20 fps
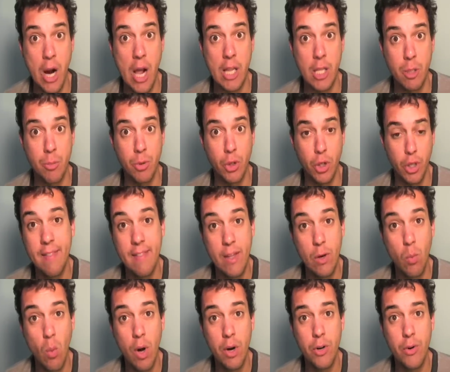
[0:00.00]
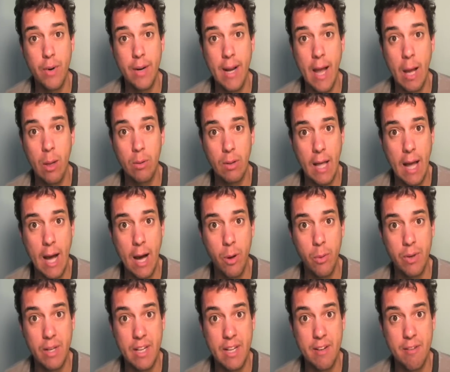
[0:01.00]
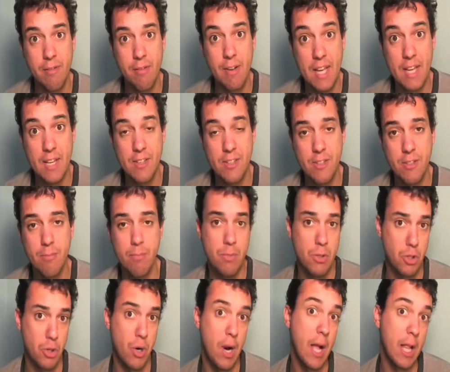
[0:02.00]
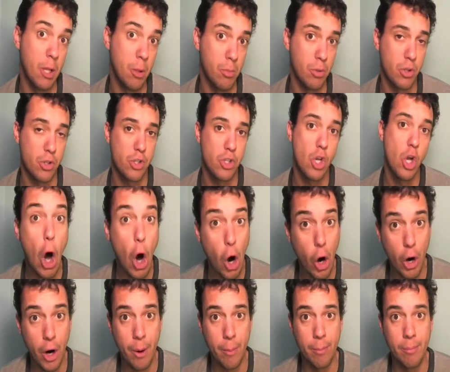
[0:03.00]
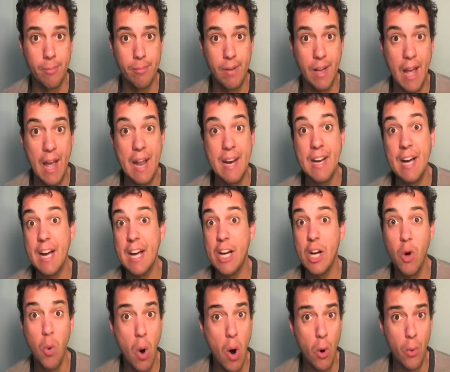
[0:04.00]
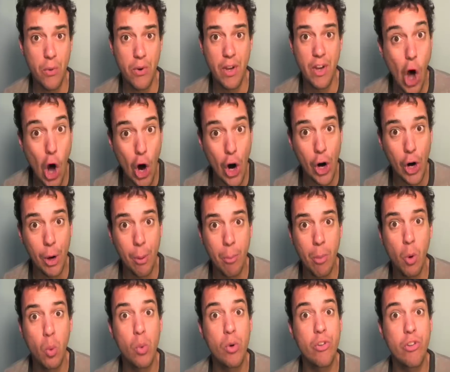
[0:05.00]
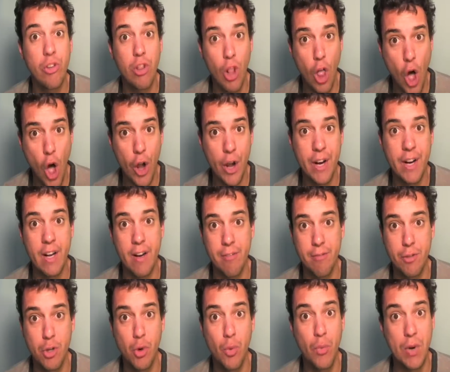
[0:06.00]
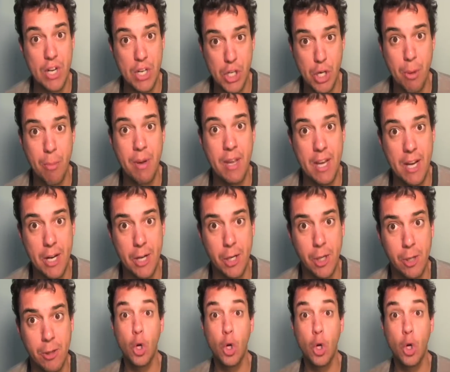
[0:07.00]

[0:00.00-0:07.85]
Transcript: Hallenbrook, and then wondering out loud if his, Mr. Hallenbrook's, arm, and I quote, arm was long enough to reach him here.